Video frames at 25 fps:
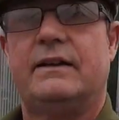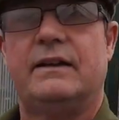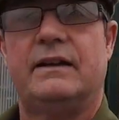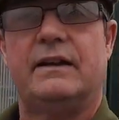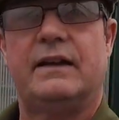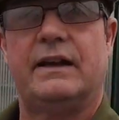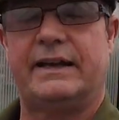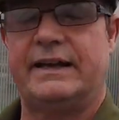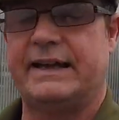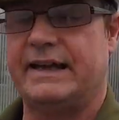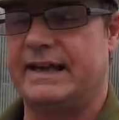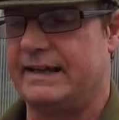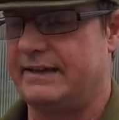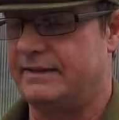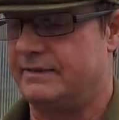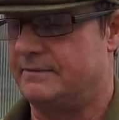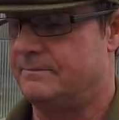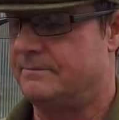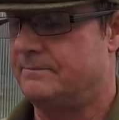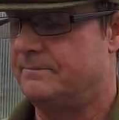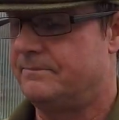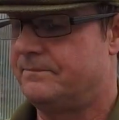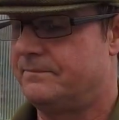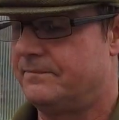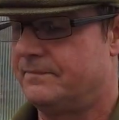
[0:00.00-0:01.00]
Again,
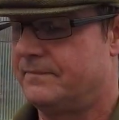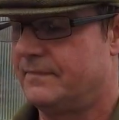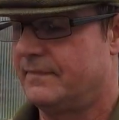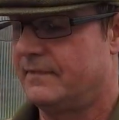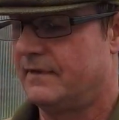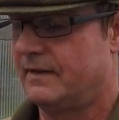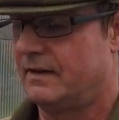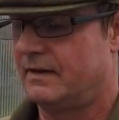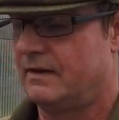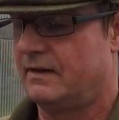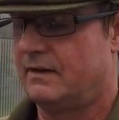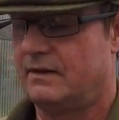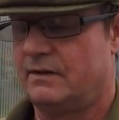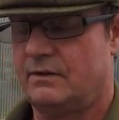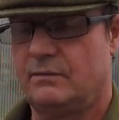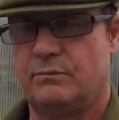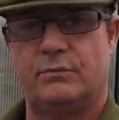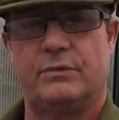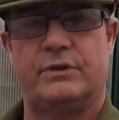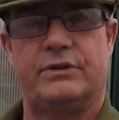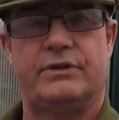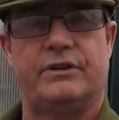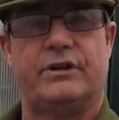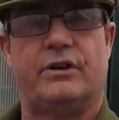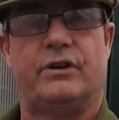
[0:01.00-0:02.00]

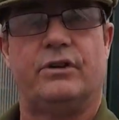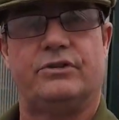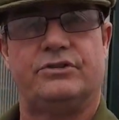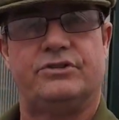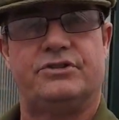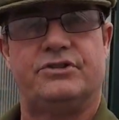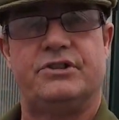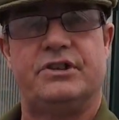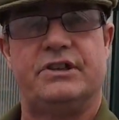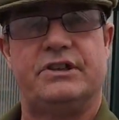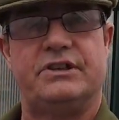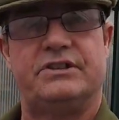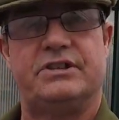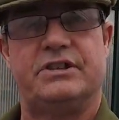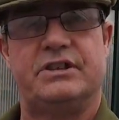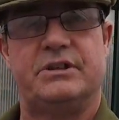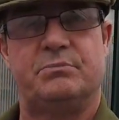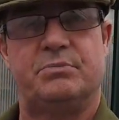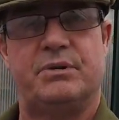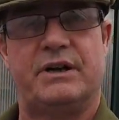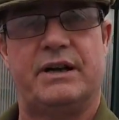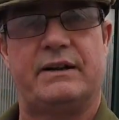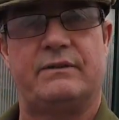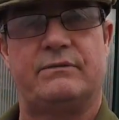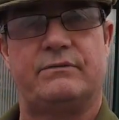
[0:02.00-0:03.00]
with regards to DT
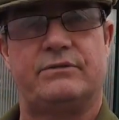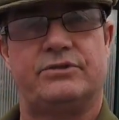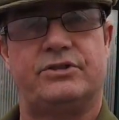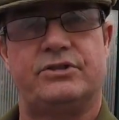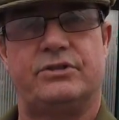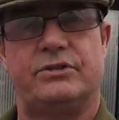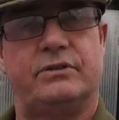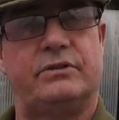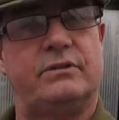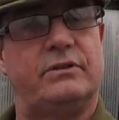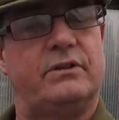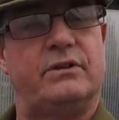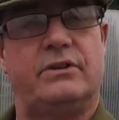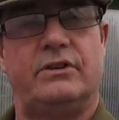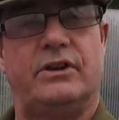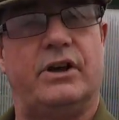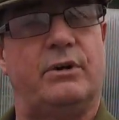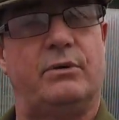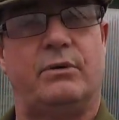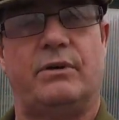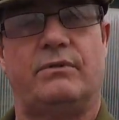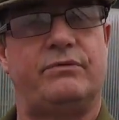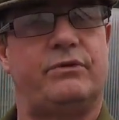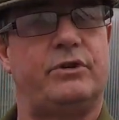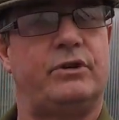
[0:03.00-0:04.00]
Brown's, and
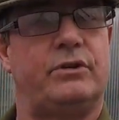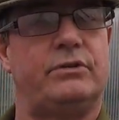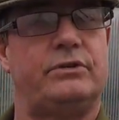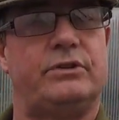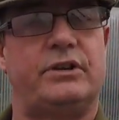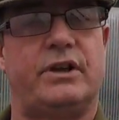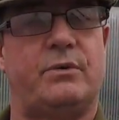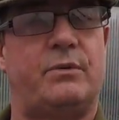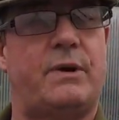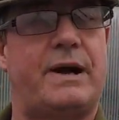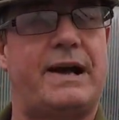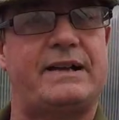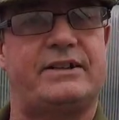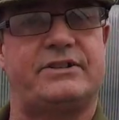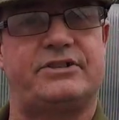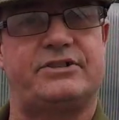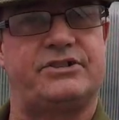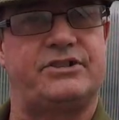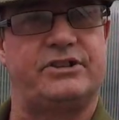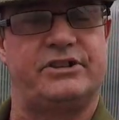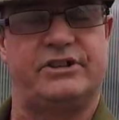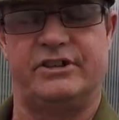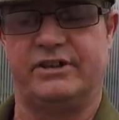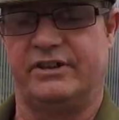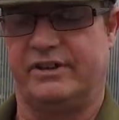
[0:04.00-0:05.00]
no, I've got no axe
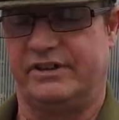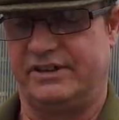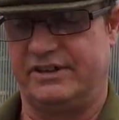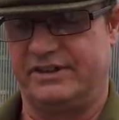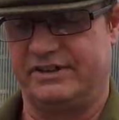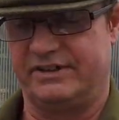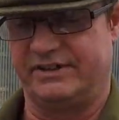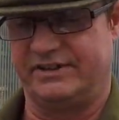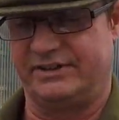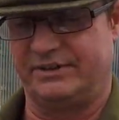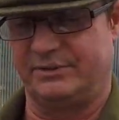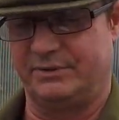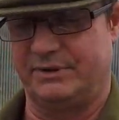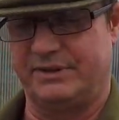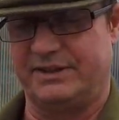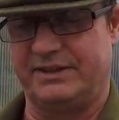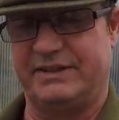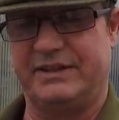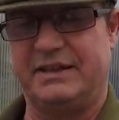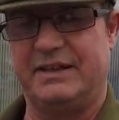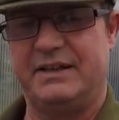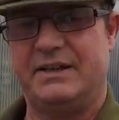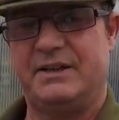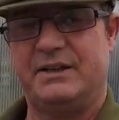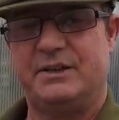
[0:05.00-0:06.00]
to grind either
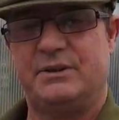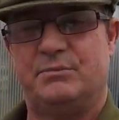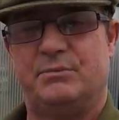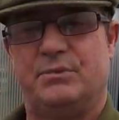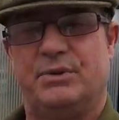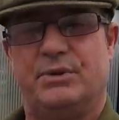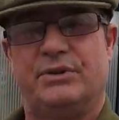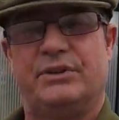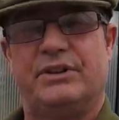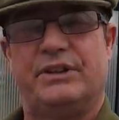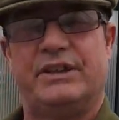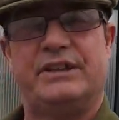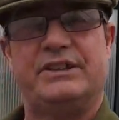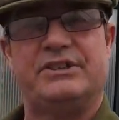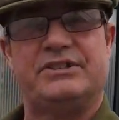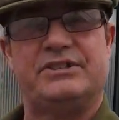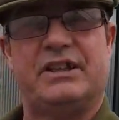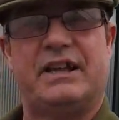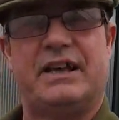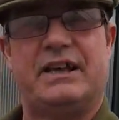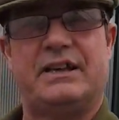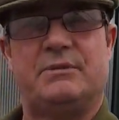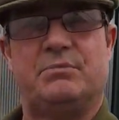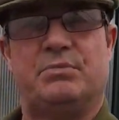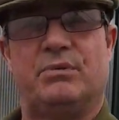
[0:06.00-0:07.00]
way, but these
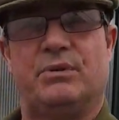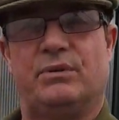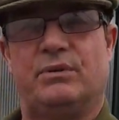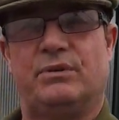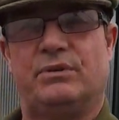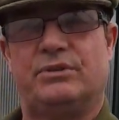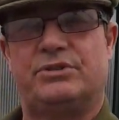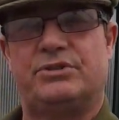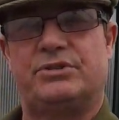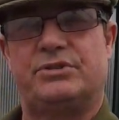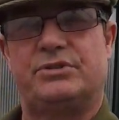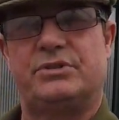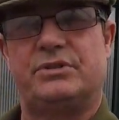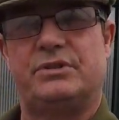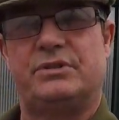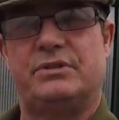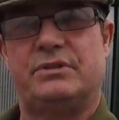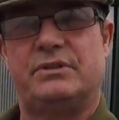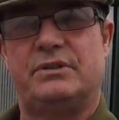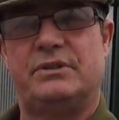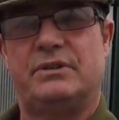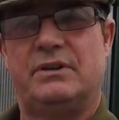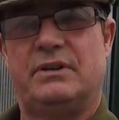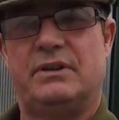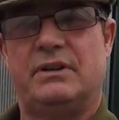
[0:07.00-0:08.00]
labels
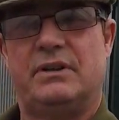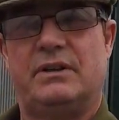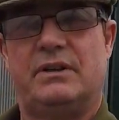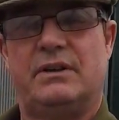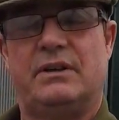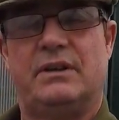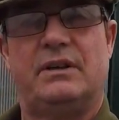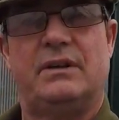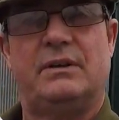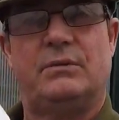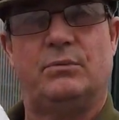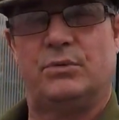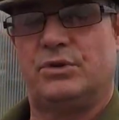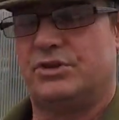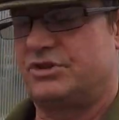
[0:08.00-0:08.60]
were